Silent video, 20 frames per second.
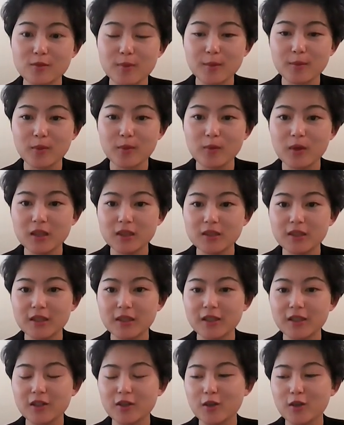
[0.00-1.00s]
People want to
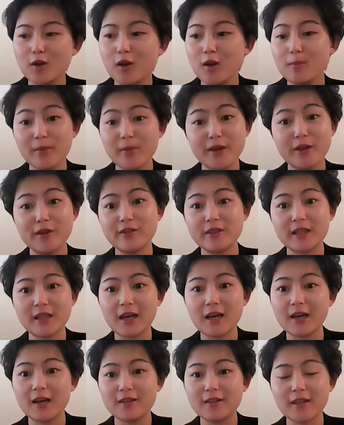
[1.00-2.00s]
hear Beethoven
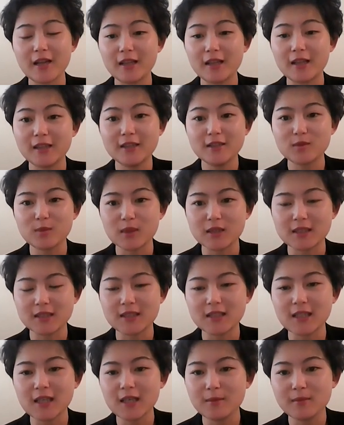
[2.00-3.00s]
9 at least once a
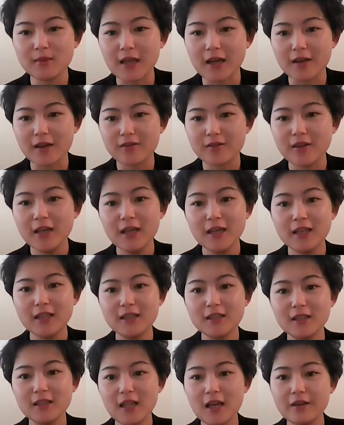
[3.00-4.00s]
time live in
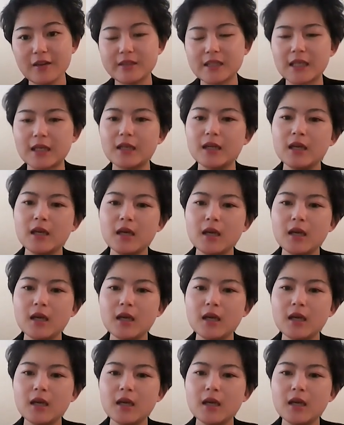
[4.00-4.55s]
their lifetime.